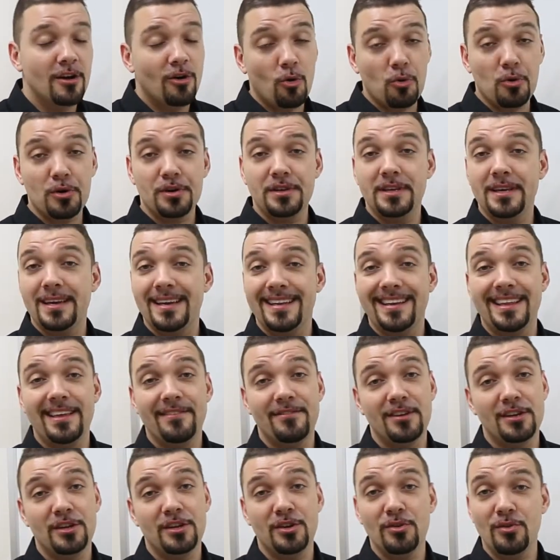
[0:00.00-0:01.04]
or you can
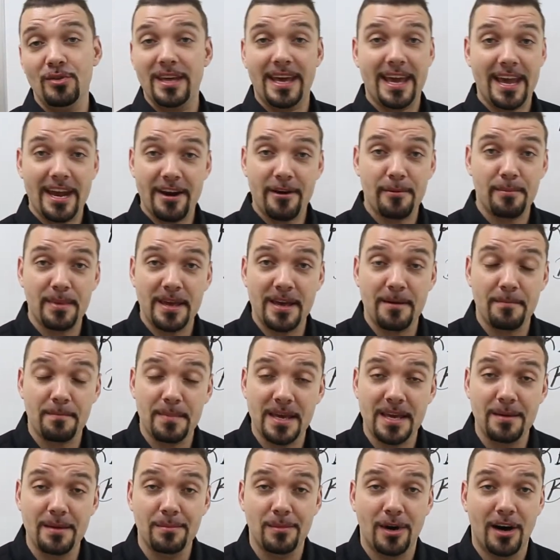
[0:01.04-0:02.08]
even do the
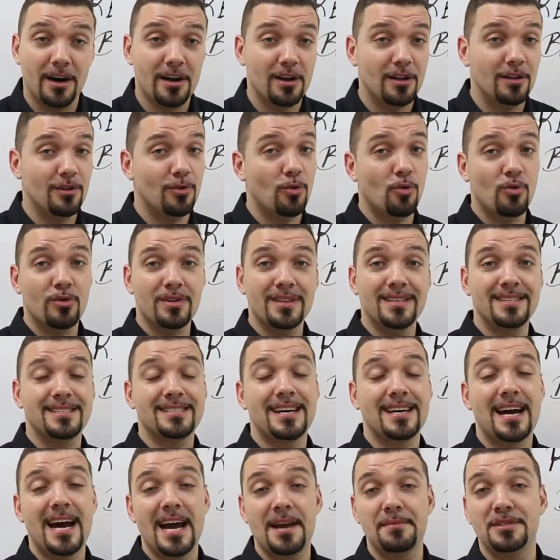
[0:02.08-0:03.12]
Airbnb model or the
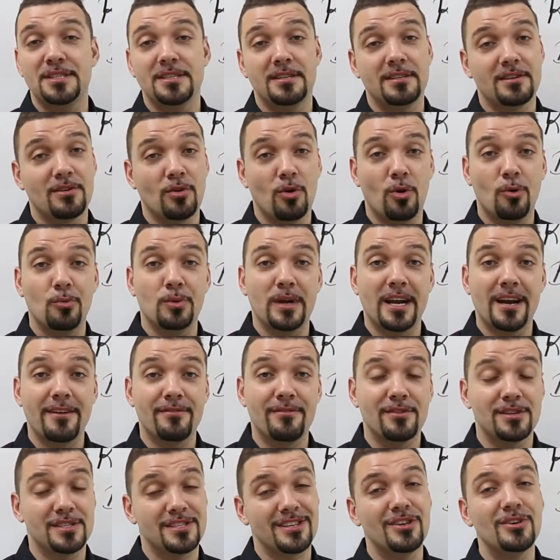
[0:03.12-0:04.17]
timeshare or
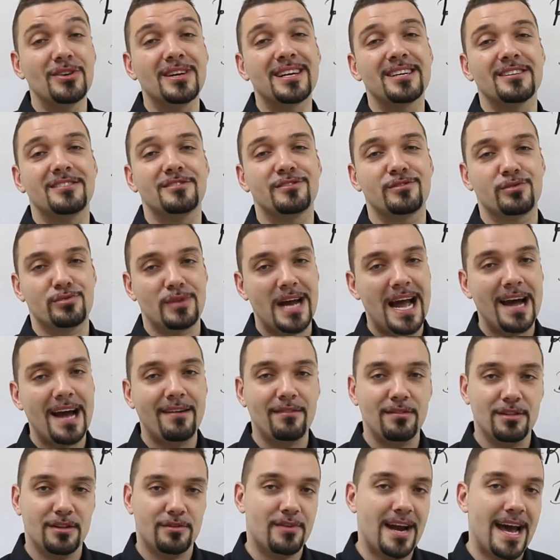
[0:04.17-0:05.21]
whatever, so you could
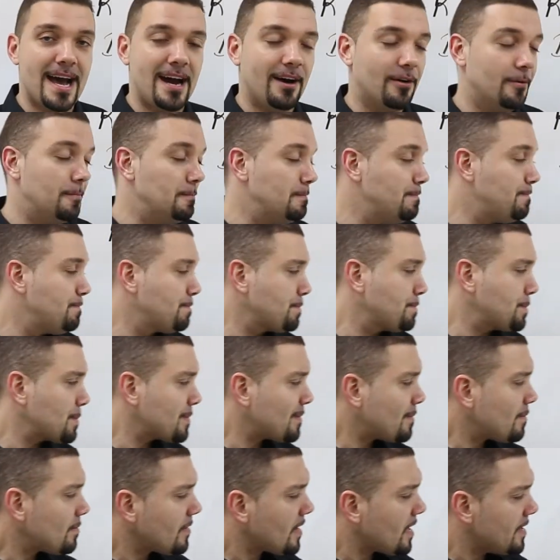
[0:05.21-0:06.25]
travel around.
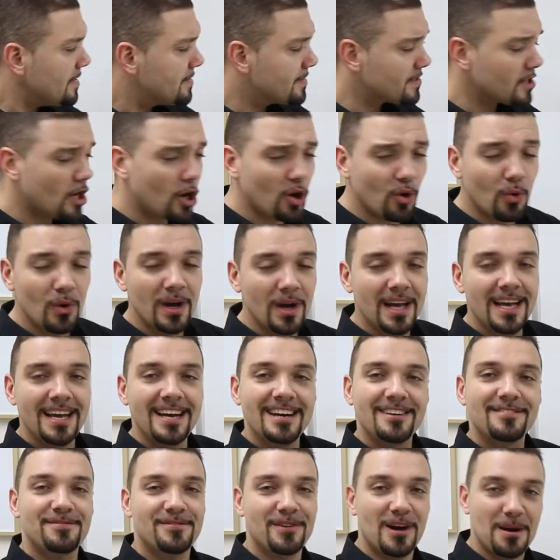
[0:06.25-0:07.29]
So
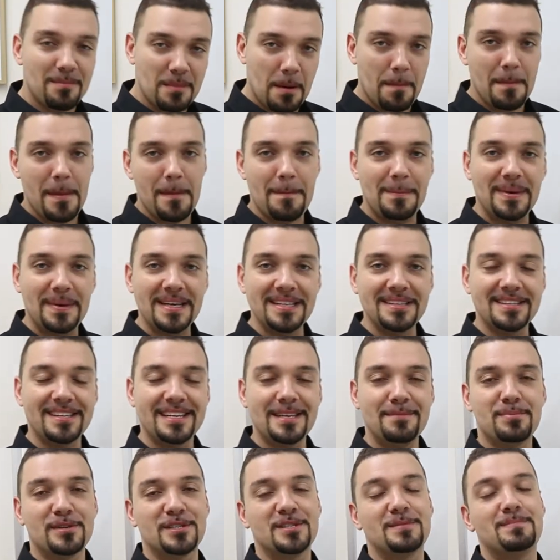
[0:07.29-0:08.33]
from a
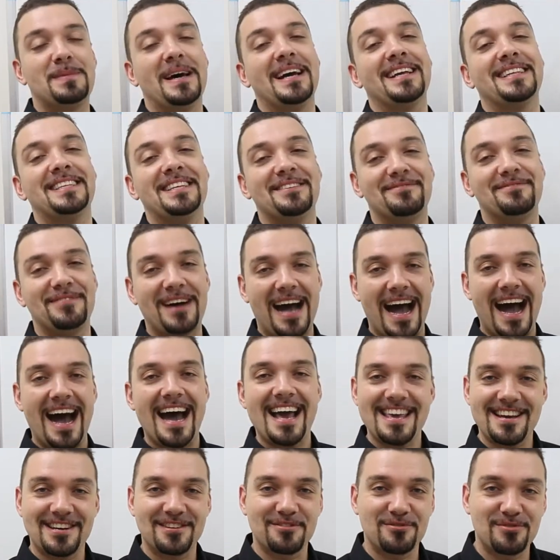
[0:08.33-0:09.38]
mobility perspective, I
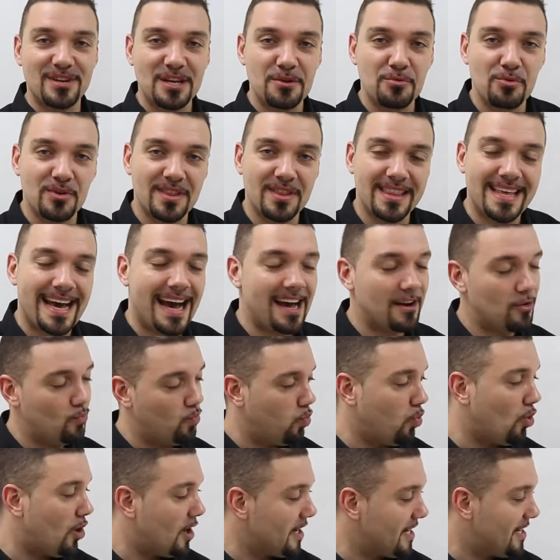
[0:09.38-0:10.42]
agree with that
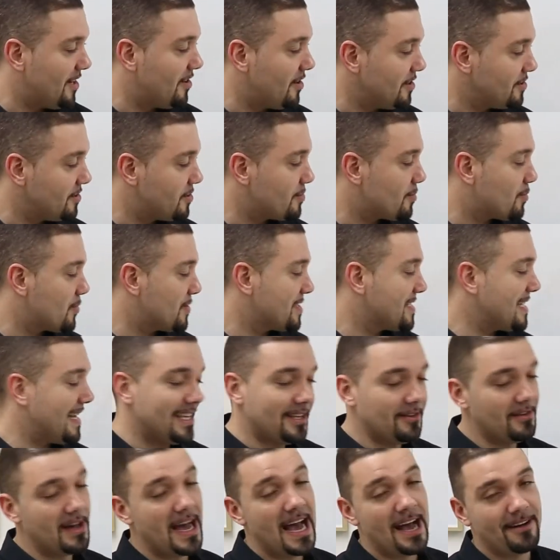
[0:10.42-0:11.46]

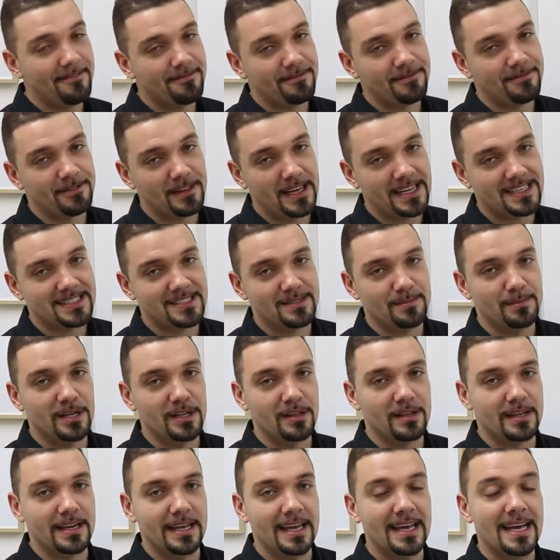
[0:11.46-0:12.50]
100%. You have
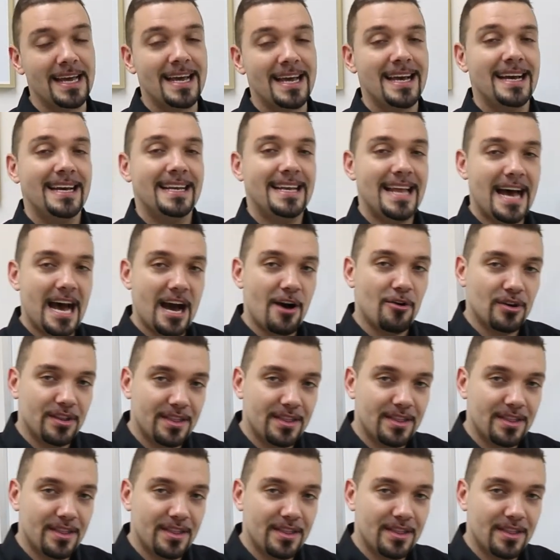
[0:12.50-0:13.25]
flexibility. Now,